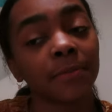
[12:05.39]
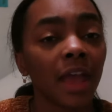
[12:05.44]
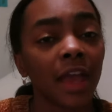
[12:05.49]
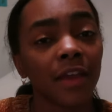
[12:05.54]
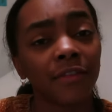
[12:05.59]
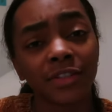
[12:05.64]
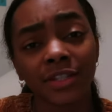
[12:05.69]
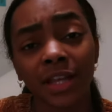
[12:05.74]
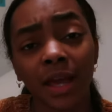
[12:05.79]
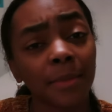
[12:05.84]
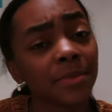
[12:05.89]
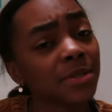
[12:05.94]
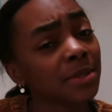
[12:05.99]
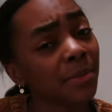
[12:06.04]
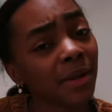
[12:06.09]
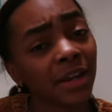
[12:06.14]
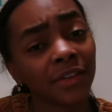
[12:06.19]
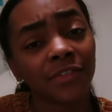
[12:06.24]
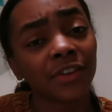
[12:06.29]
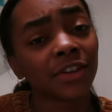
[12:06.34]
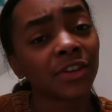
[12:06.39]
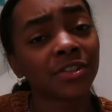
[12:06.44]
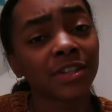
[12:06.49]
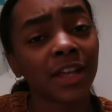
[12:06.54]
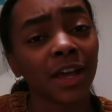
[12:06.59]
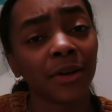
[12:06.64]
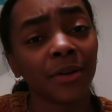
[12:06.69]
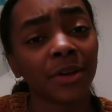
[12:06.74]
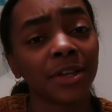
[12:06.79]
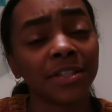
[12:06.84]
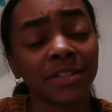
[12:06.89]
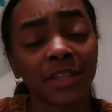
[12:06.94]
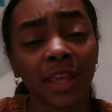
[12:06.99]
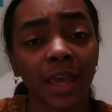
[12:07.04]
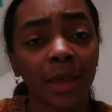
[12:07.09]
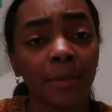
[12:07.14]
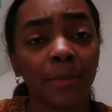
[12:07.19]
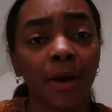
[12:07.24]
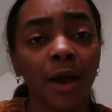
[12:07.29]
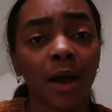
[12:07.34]
Every time somebody figures out it's
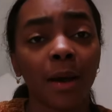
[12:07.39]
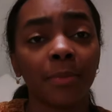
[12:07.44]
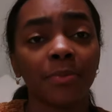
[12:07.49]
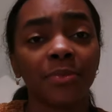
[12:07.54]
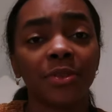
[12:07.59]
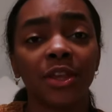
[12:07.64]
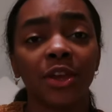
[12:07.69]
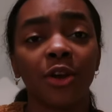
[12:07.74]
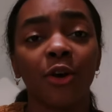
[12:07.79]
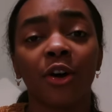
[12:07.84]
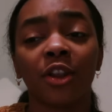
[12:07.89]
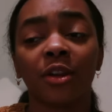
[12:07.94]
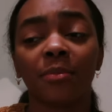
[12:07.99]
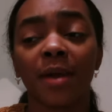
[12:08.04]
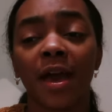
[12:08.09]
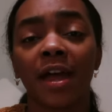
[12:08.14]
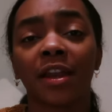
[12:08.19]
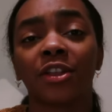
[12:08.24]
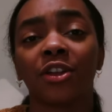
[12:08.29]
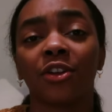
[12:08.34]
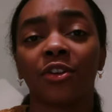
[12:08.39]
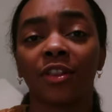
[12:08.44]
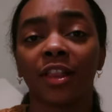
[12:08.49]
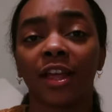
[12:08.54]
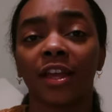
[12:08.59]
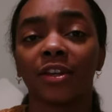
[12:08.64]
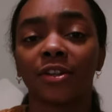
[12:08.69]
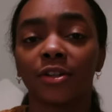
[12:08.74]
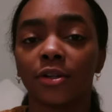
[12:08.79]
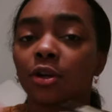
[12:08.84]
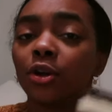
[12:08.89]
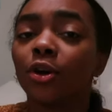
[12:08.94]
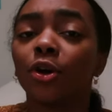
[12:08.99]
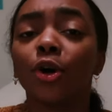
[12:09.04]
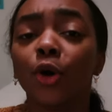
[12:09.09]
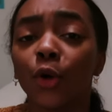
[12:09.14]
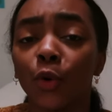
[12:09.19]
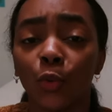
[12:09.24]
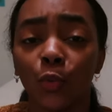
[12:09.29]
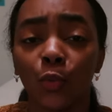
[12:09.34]
K-pop, they automatically are like,
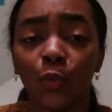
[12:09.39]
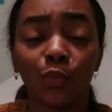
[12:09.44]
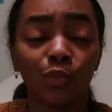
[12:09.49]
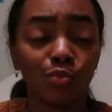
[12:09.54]
oh,